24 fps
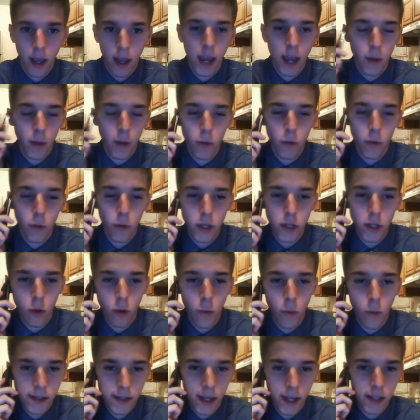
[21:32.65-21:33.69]
Hey, man, what are you
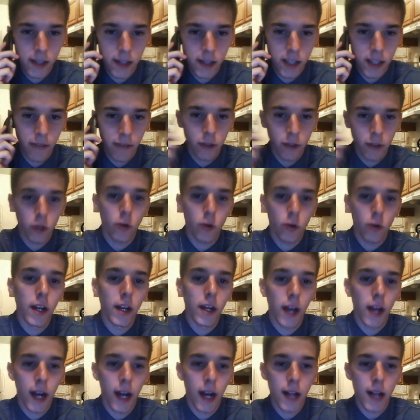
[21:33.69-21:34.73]
doing Wednesday at 7?
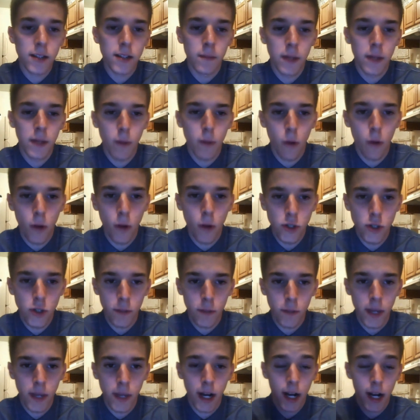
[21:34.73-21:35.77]
Great. I got some people I want you
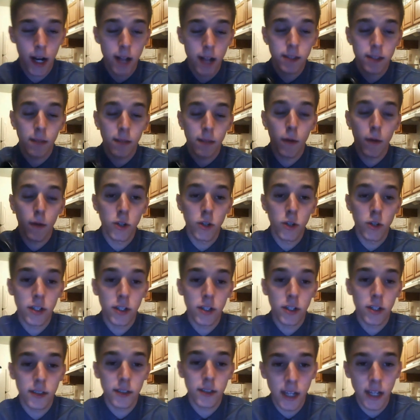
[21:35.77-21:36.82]
to meet. I got some I want you
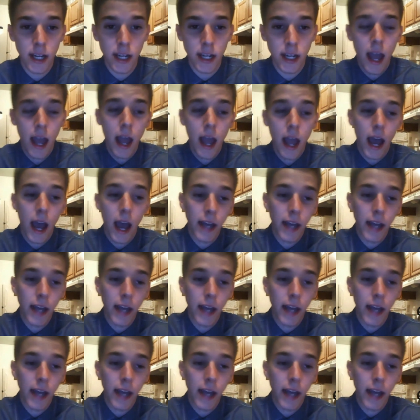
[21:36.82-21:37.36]
to see.